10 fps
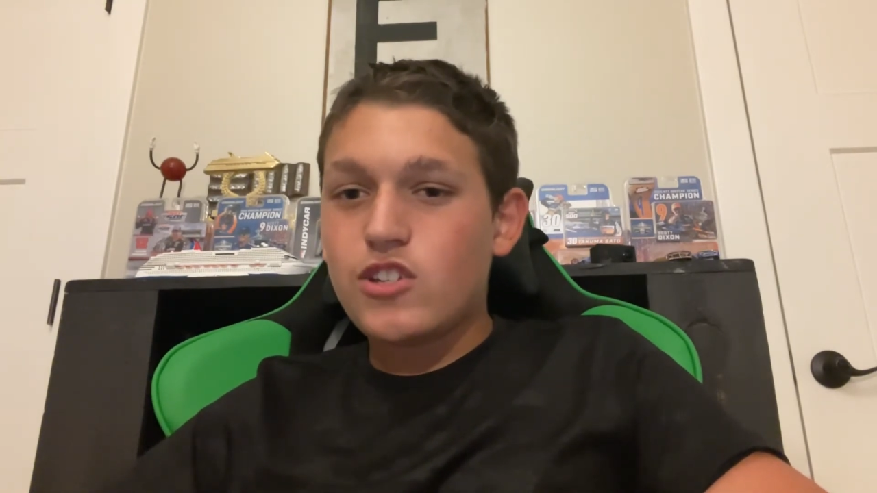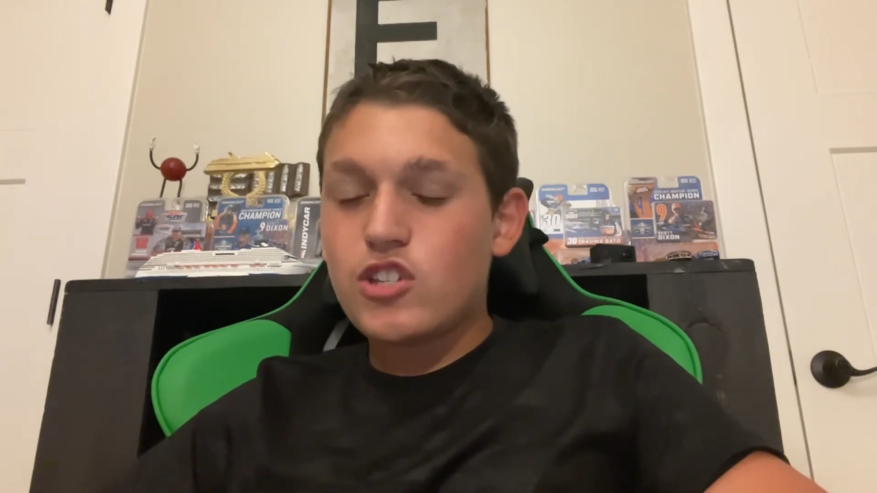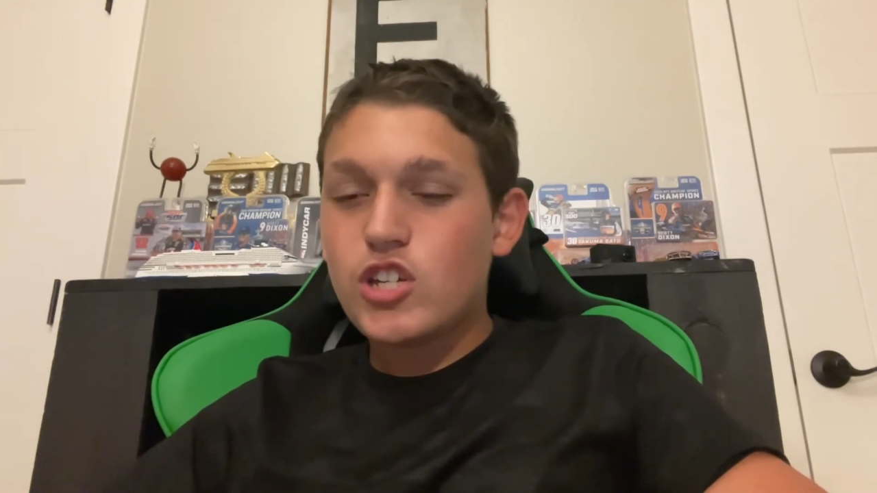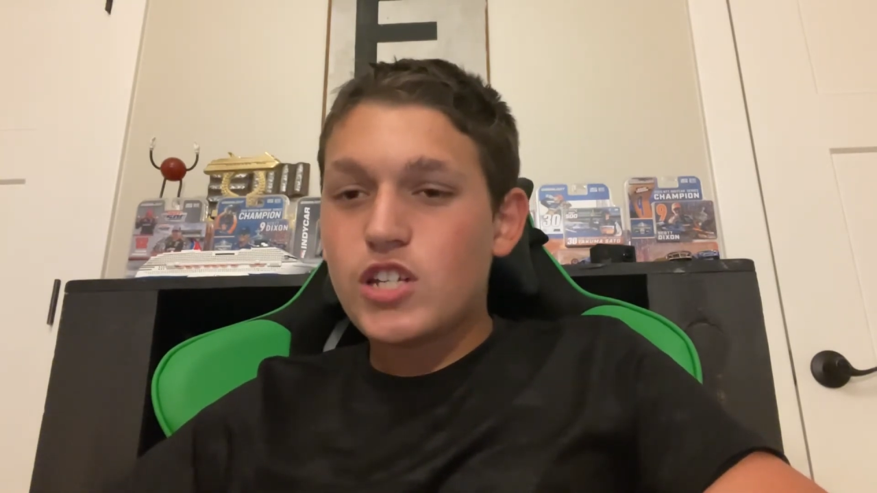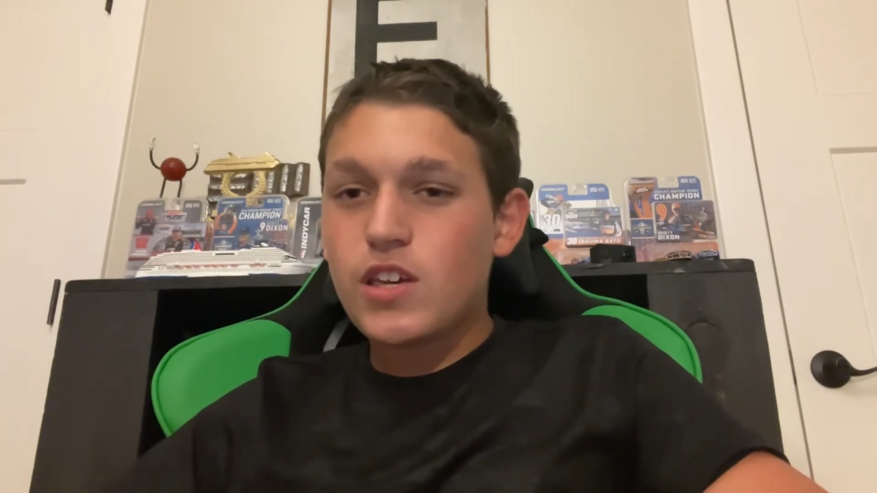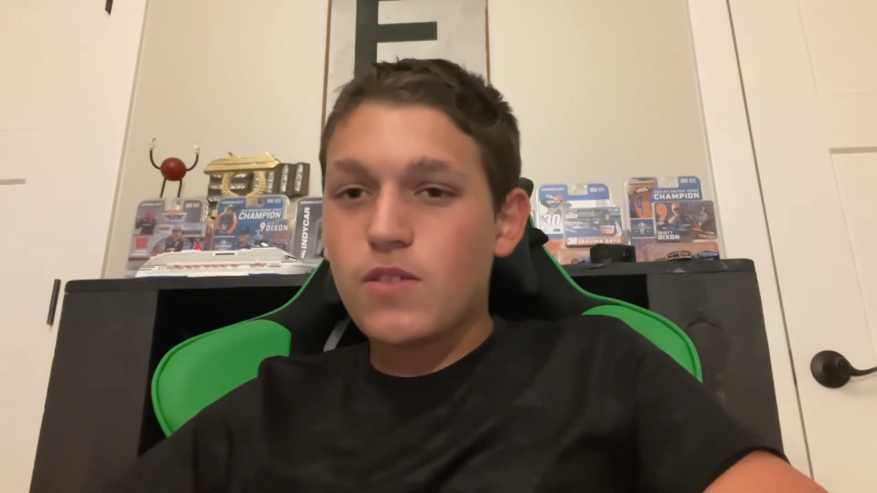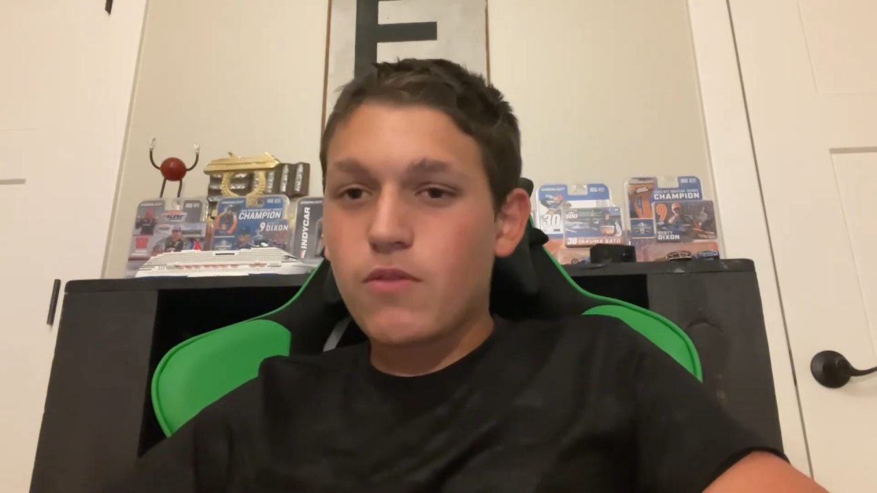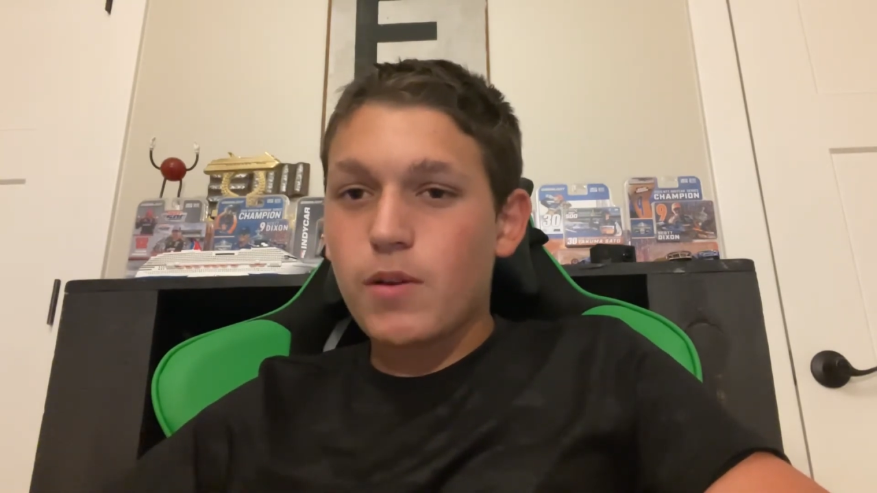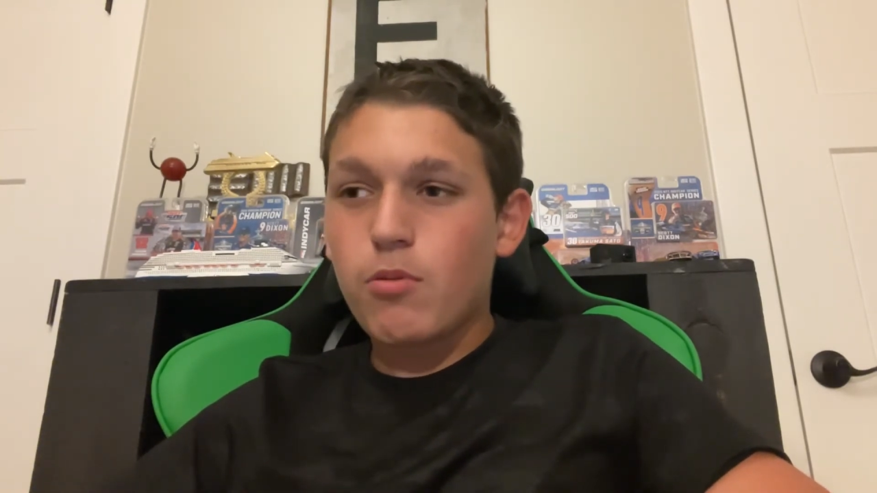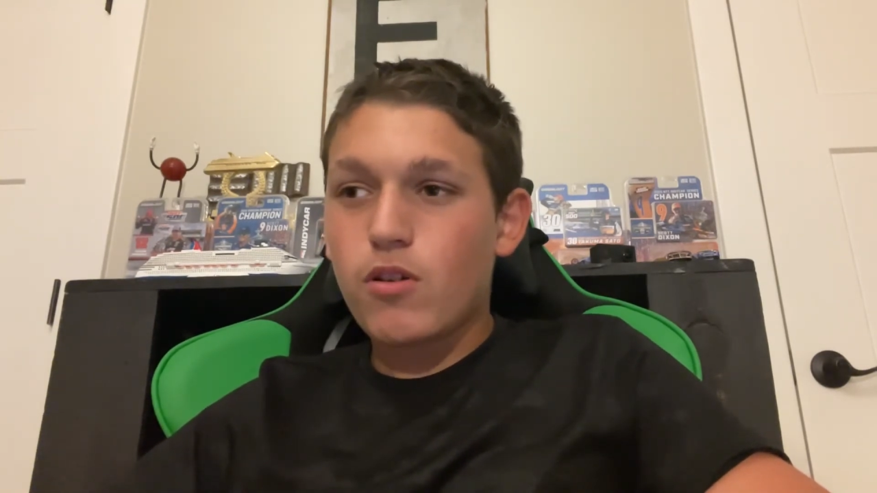
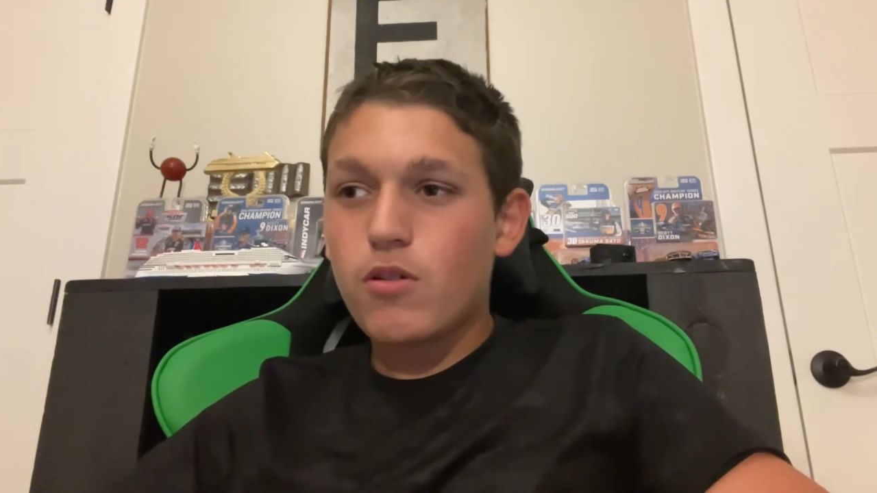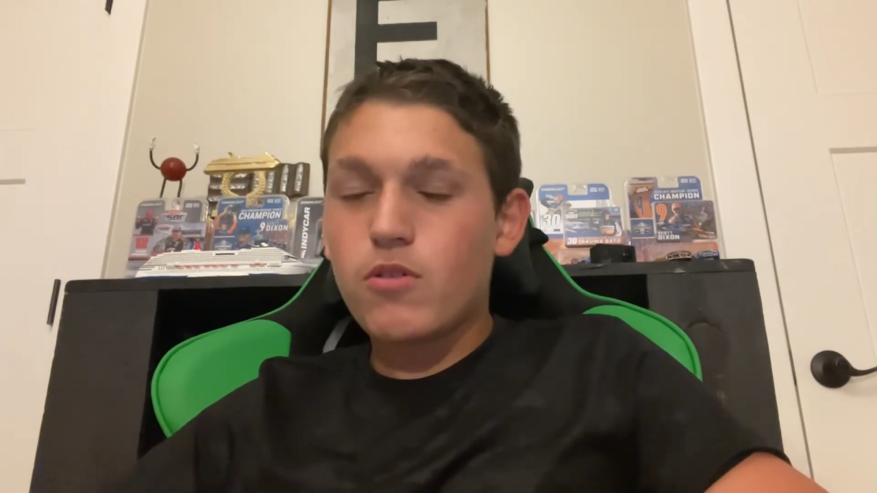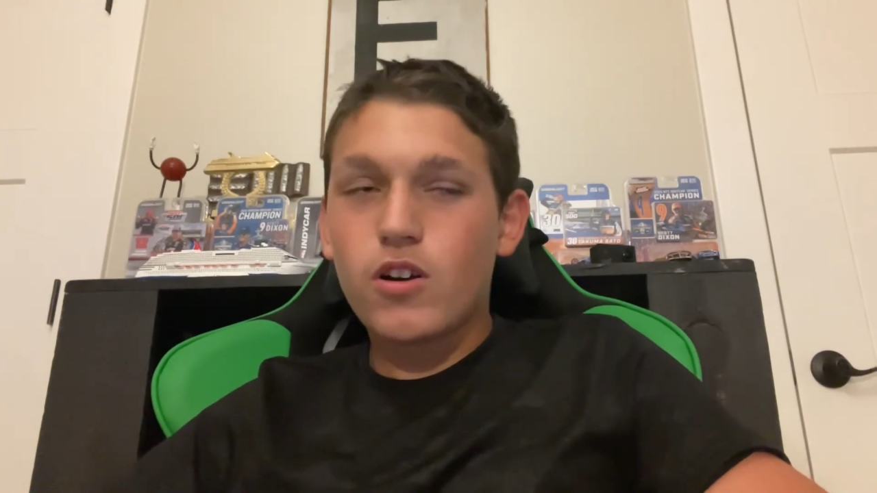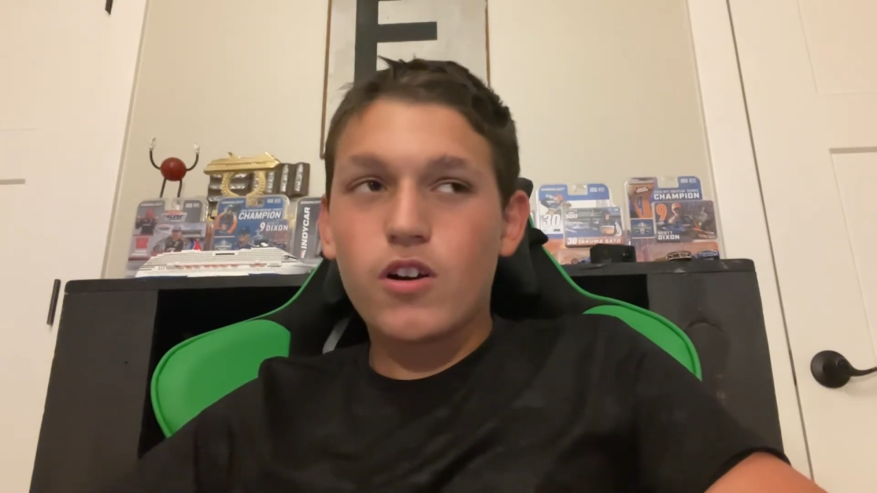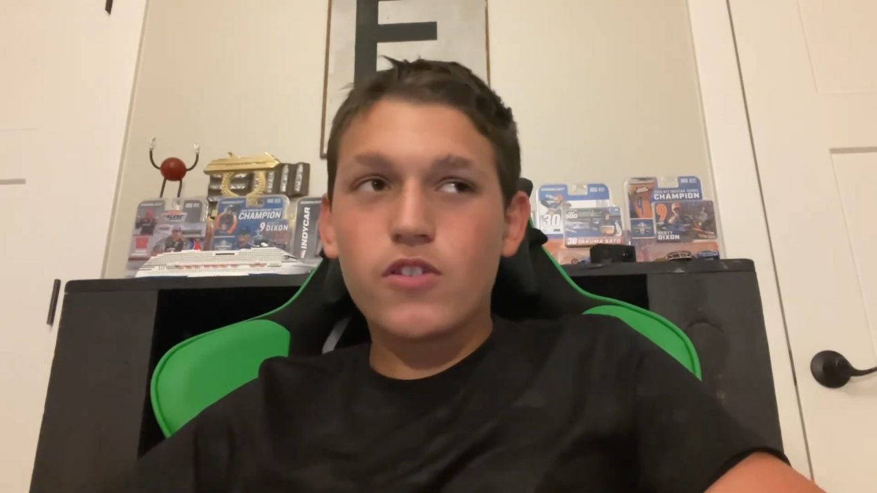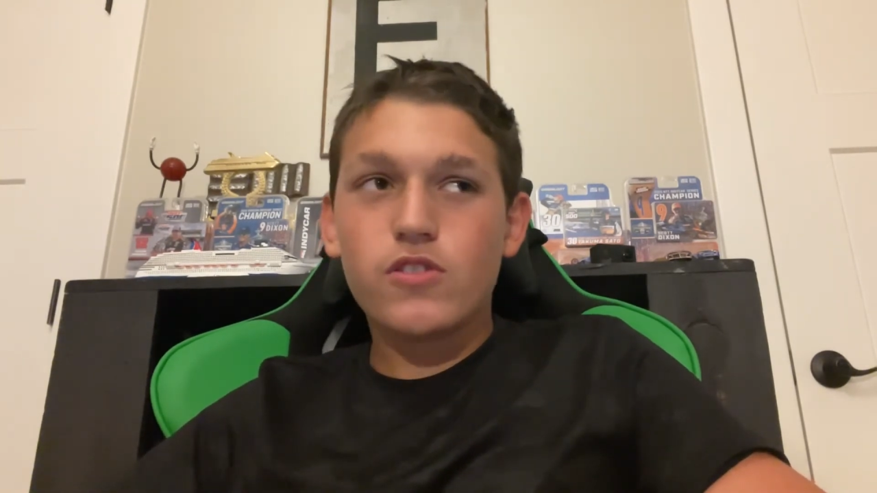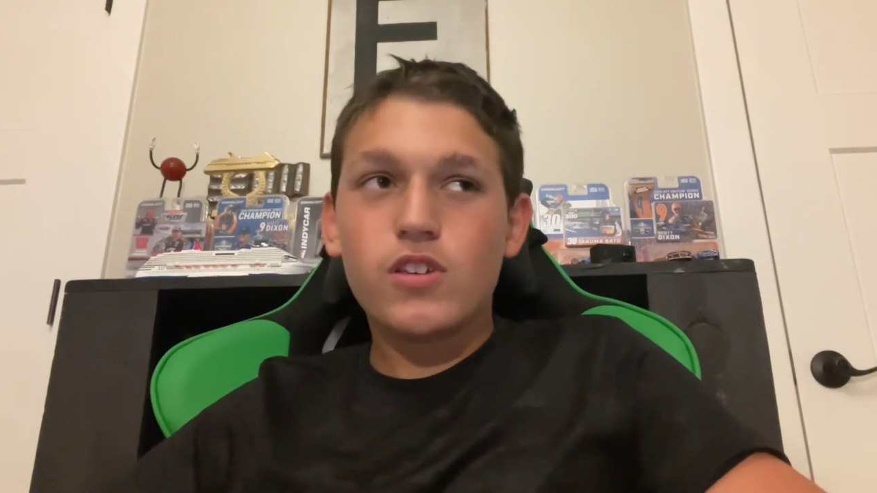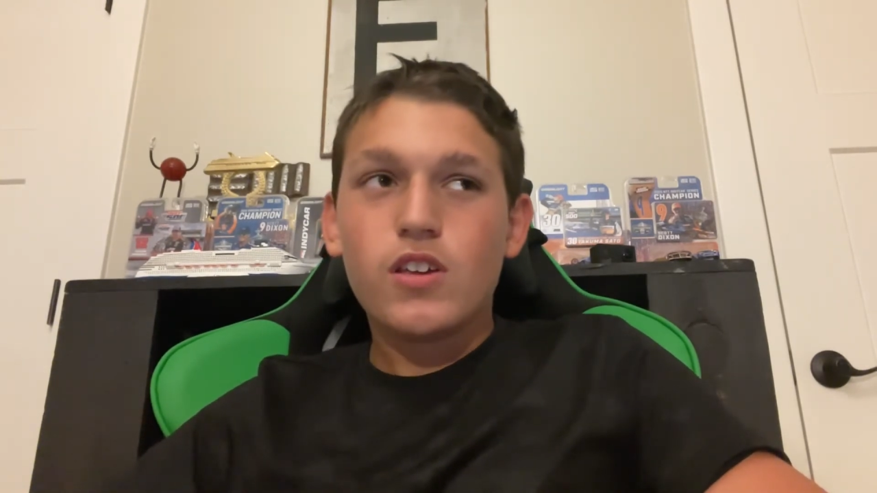GT3 Pro cars,